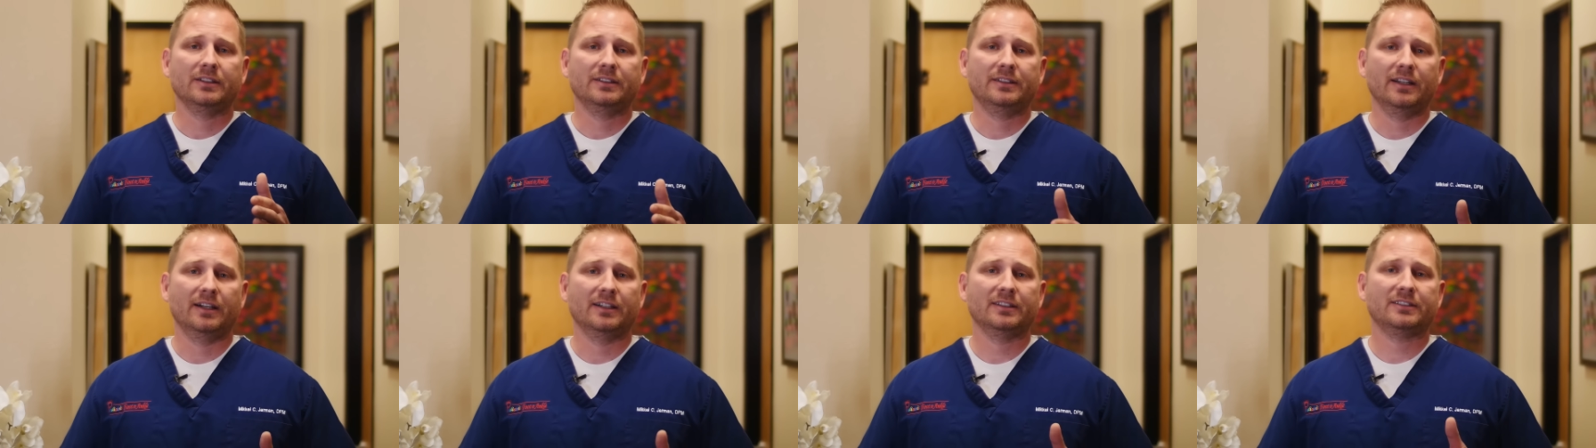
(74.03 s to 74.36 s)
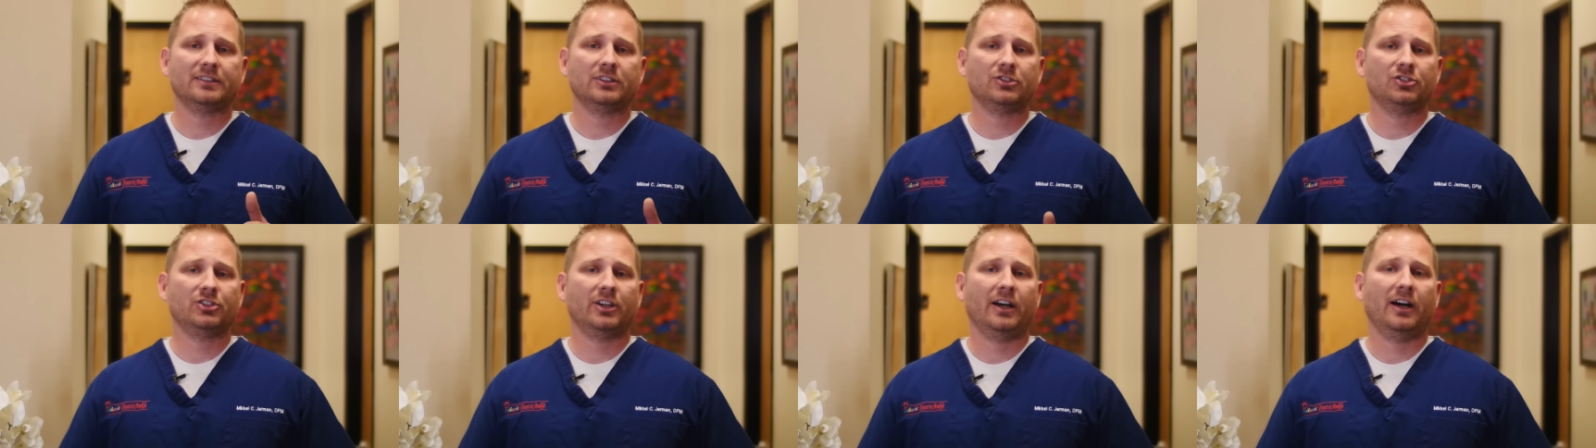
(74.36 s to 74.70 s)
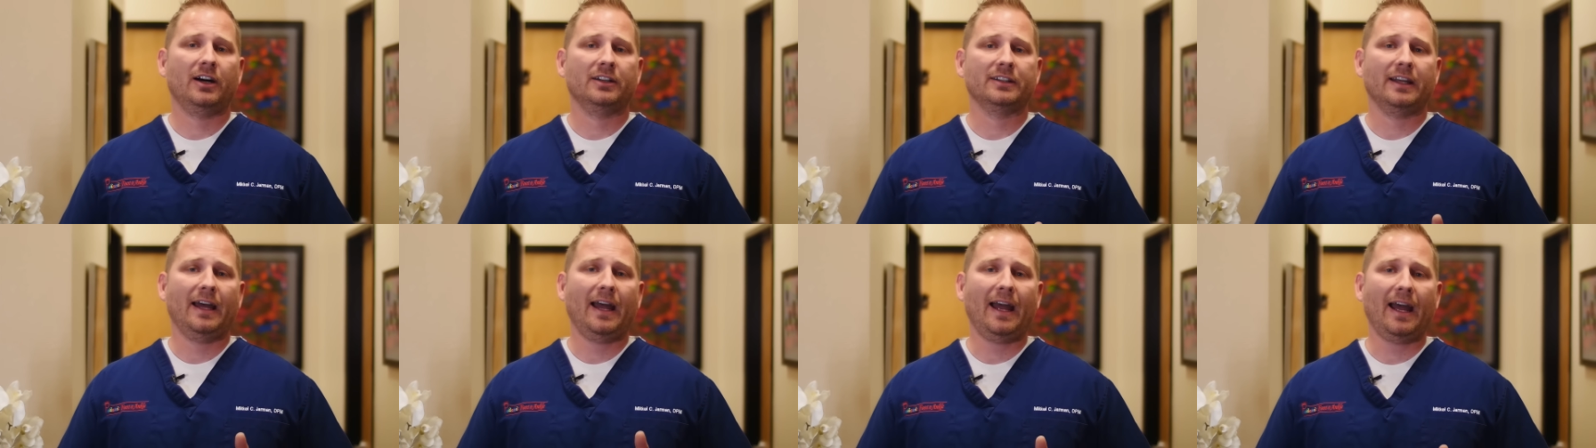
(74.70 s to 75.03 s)
Does the
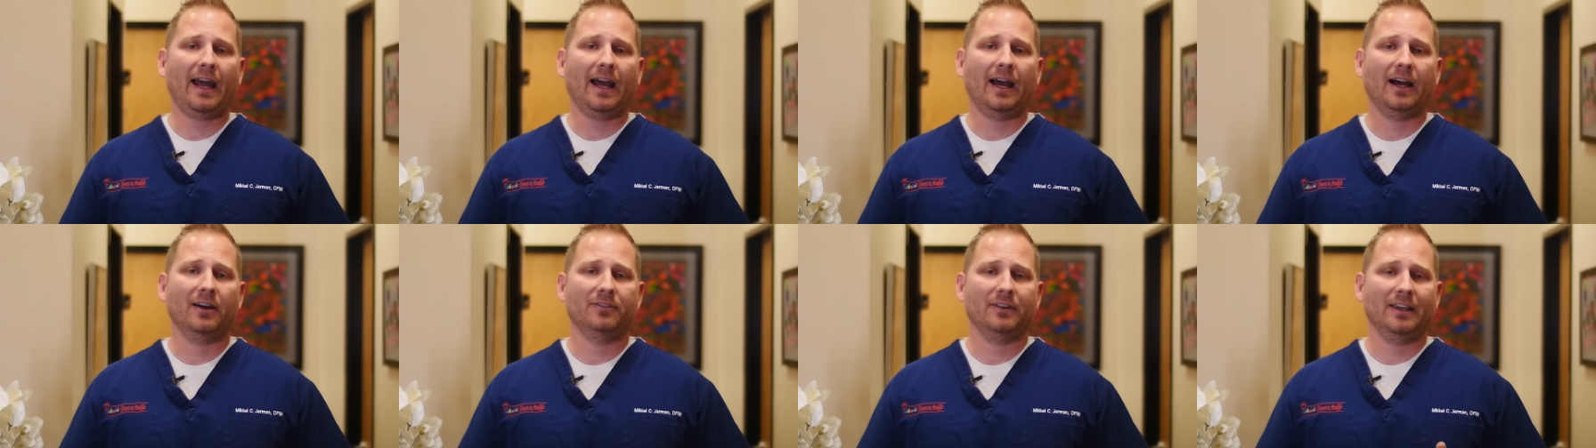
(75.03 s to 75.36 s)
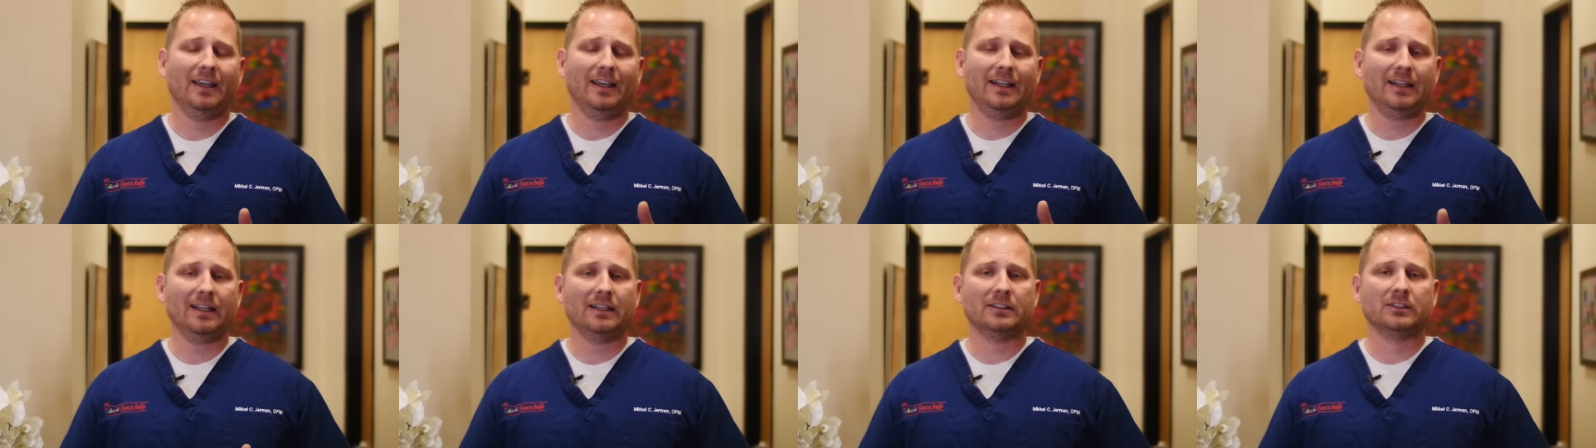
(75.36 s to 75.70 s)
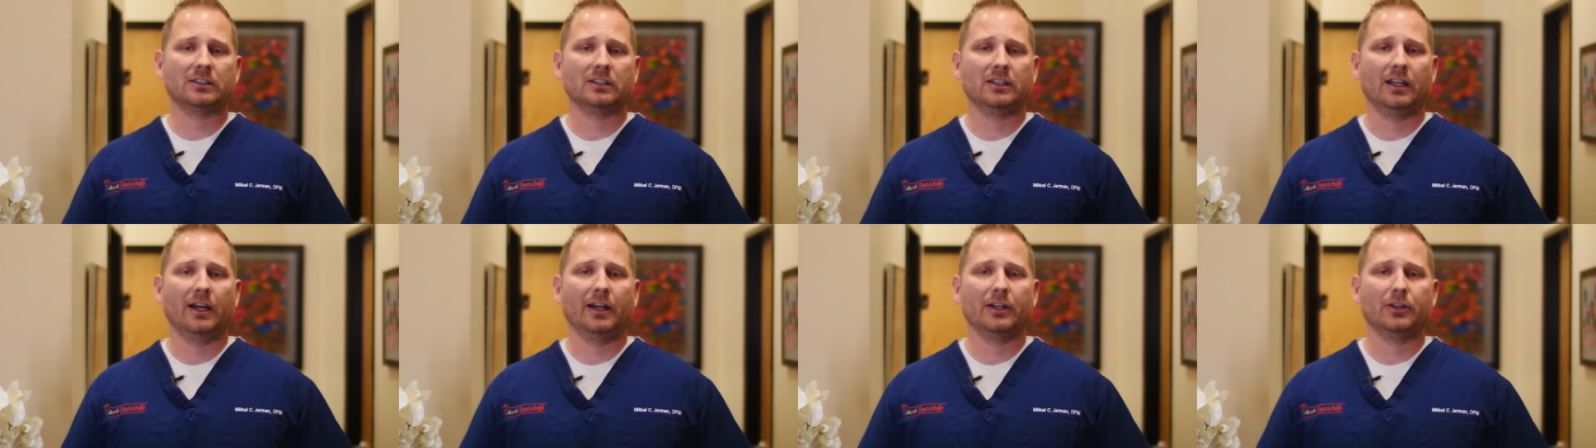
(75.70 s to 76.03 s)
child have any
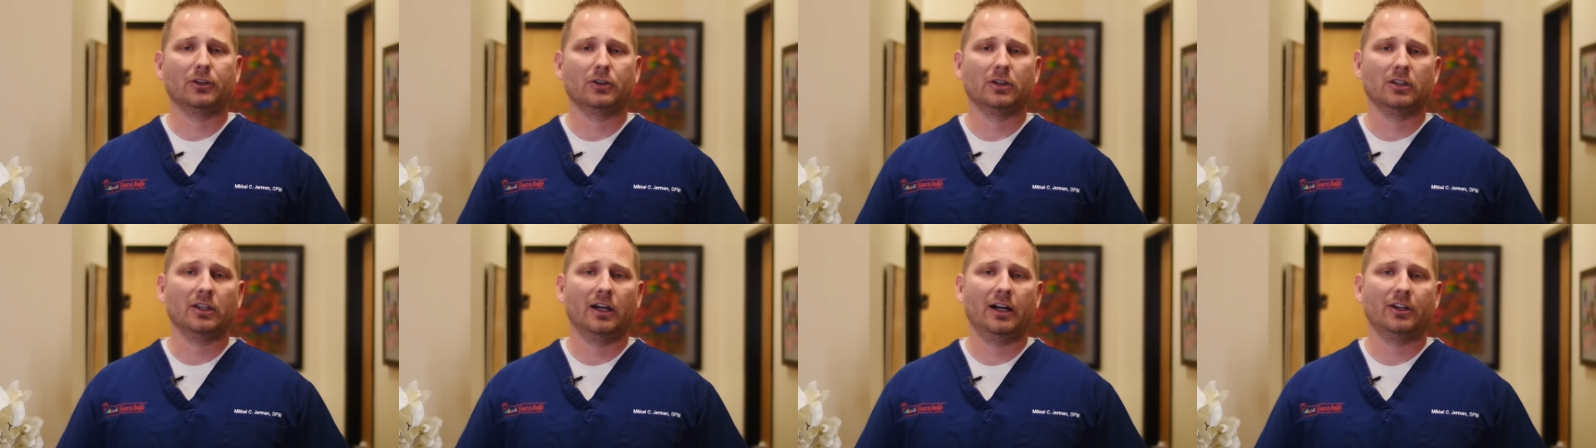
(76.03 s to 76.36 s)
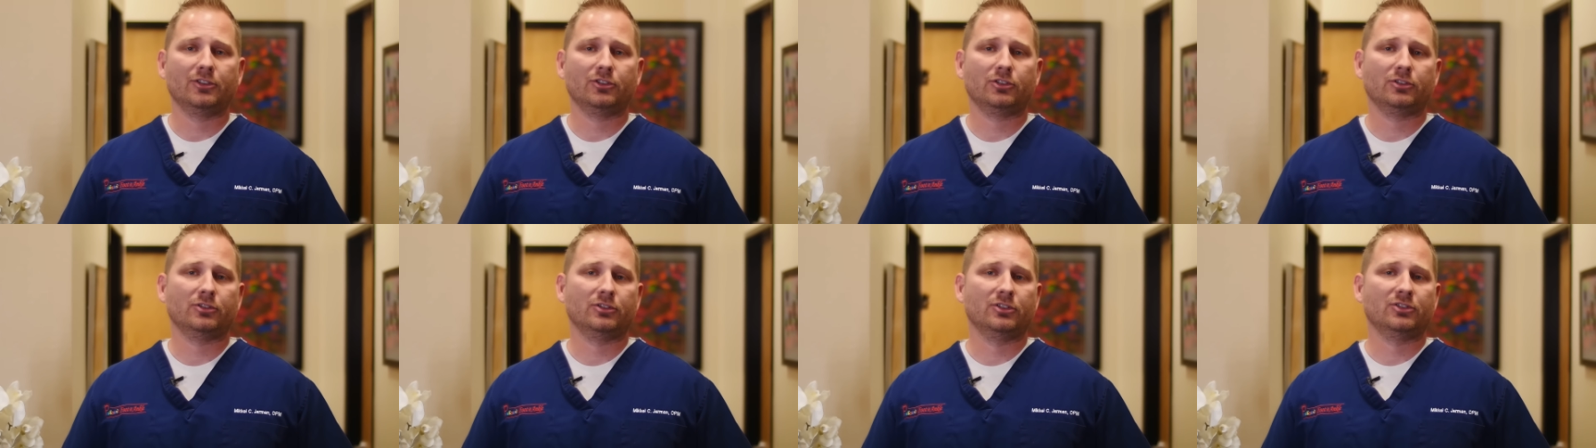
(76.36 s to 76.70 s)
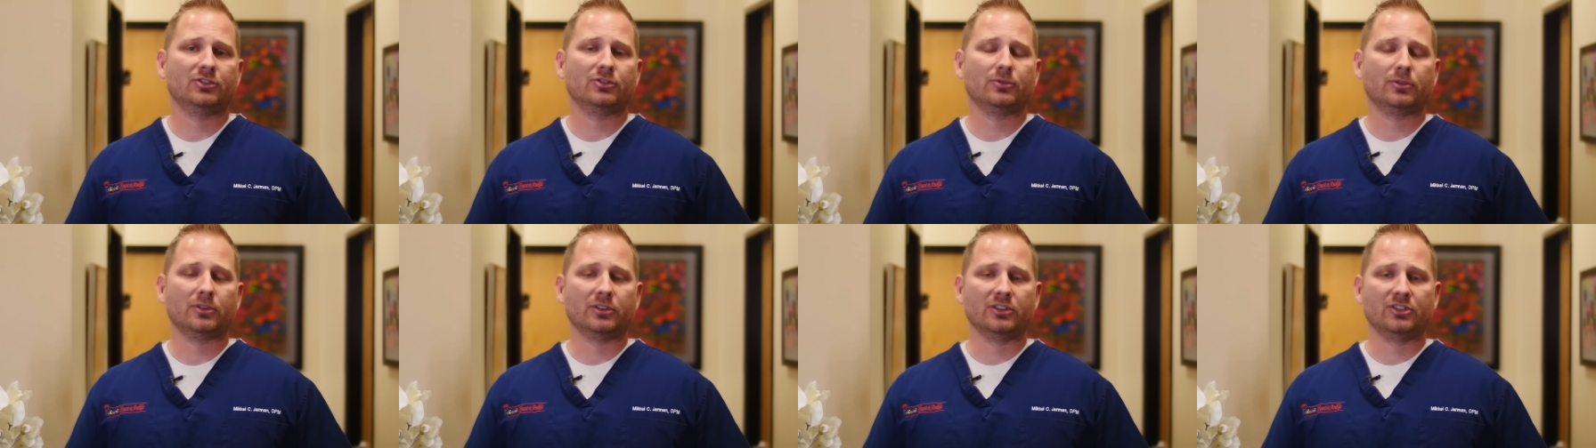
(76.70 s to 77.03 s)
underlying neurological
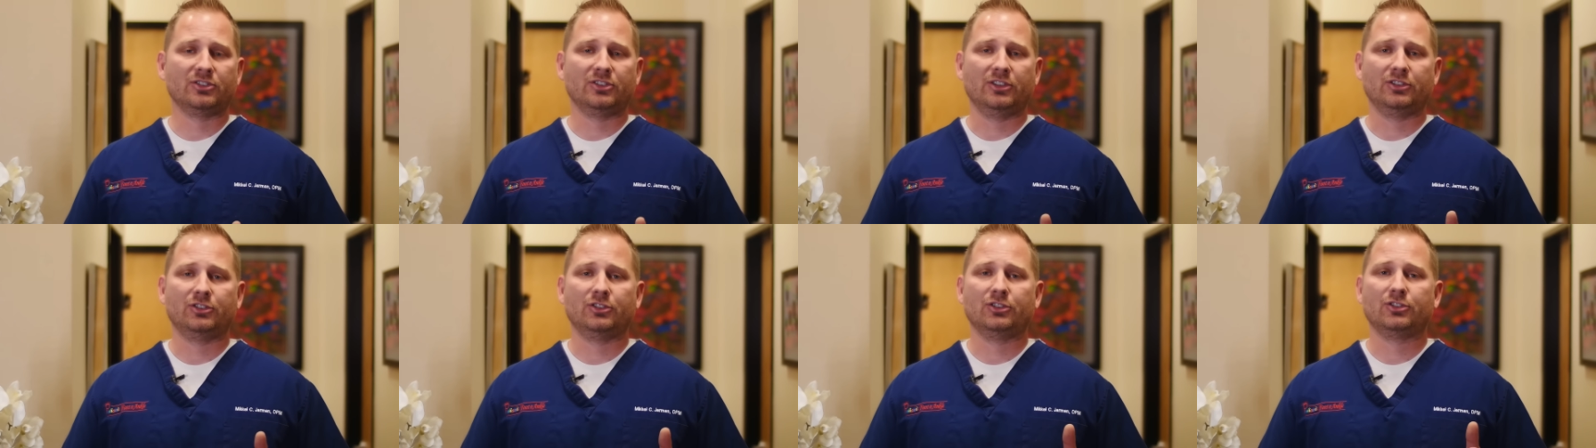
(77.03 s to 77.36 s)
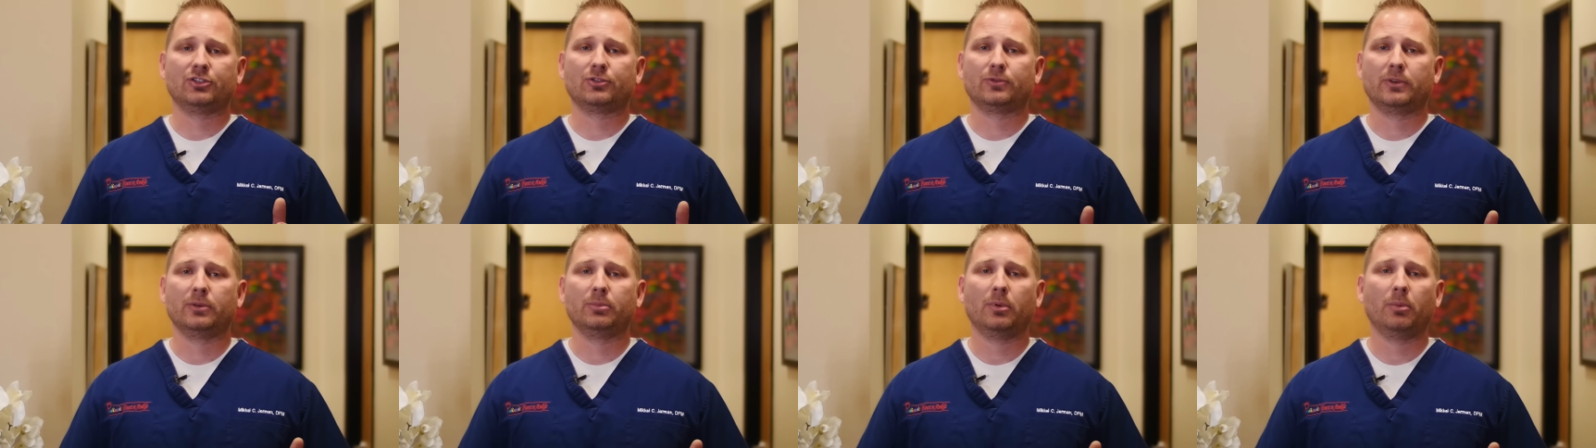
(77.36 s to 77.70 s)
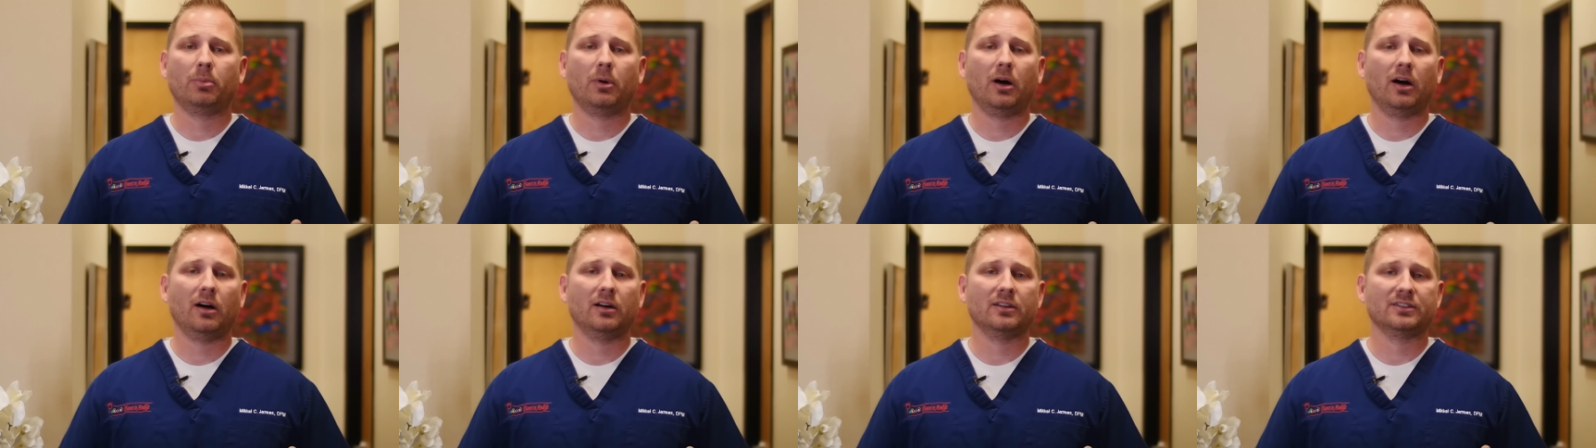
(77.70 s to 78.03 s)
disorders such as cerebral
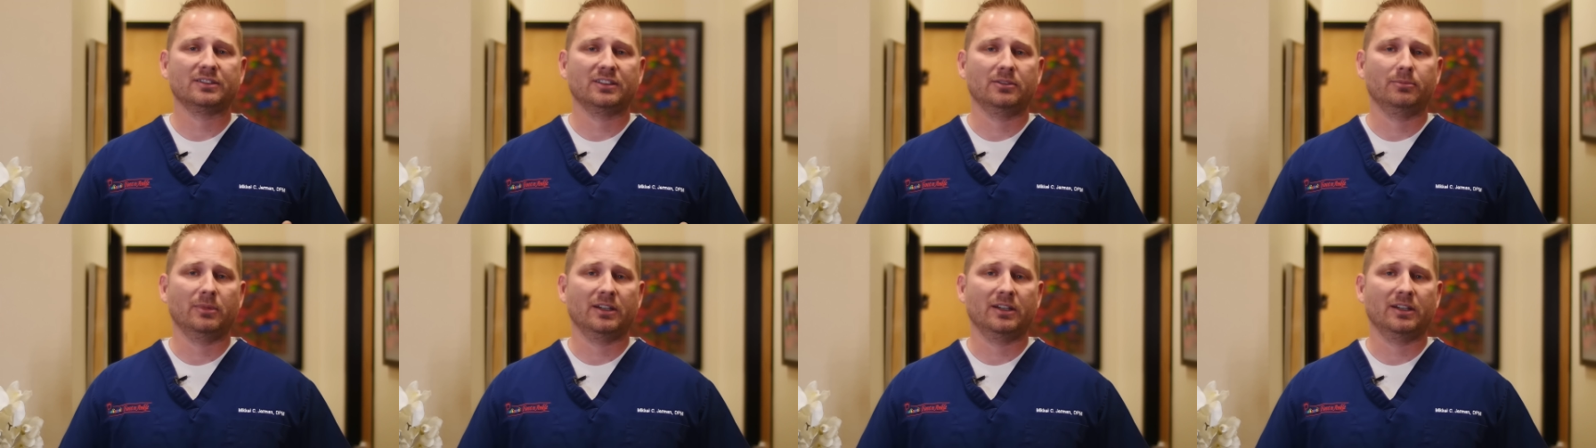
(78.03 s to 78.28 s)
palsy,